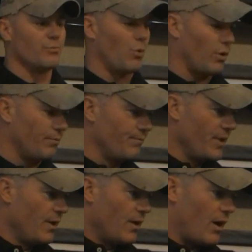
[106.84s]
use more.
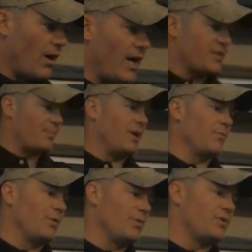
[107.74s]
Alright, speed
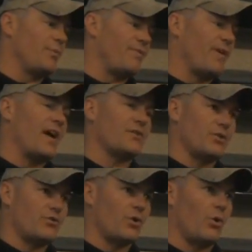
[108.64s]
of movement should be
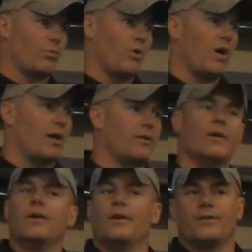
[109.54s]
fast, controlled
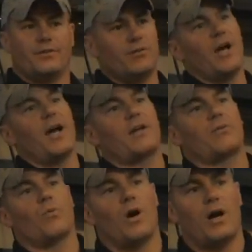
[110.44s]
walk. Do
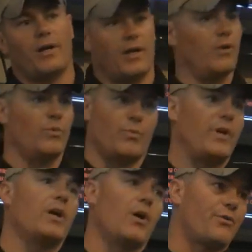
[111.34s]
not walk it. When
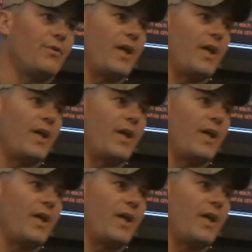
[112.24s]
we go